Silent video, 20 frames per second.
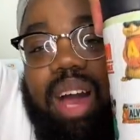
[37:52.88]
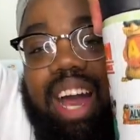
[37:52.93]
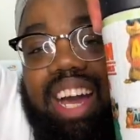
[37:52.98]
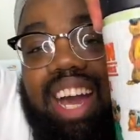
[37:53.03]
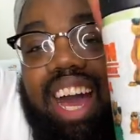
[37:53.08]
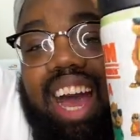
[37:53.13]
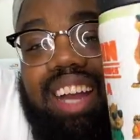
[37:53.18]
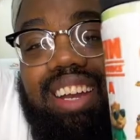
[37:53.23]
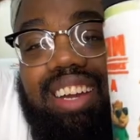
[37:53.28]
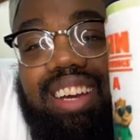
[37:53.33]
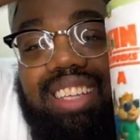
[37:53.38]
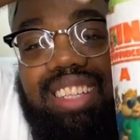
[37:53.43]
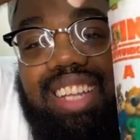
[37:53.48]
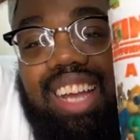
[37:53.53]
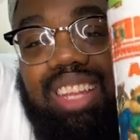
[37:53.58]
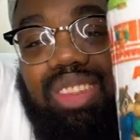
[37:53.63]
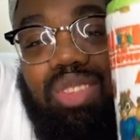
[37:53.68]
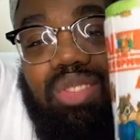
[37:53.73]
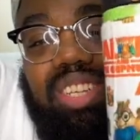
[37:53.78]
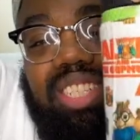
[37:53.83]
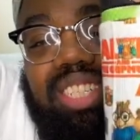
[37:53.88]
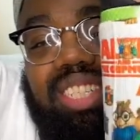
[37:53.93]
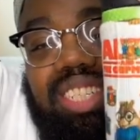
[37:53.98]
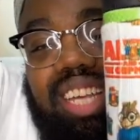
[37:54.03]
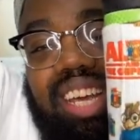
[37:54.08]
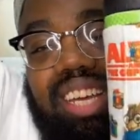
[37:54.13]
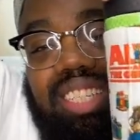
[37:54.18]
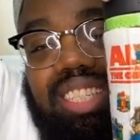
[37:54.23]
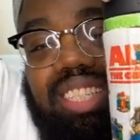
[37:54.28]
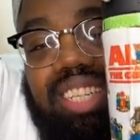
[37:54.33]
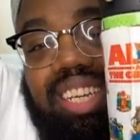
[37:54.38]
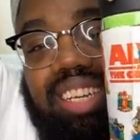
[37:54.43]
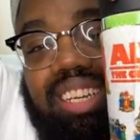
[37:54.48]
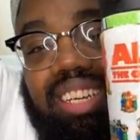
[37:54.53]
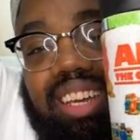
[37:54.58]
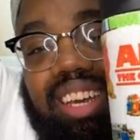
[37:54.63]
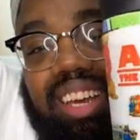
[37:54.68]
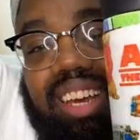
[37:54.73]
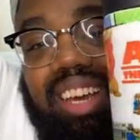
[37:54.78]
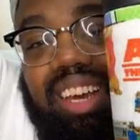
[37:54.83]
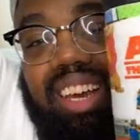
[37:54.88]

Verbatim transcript: my God, look at that 360.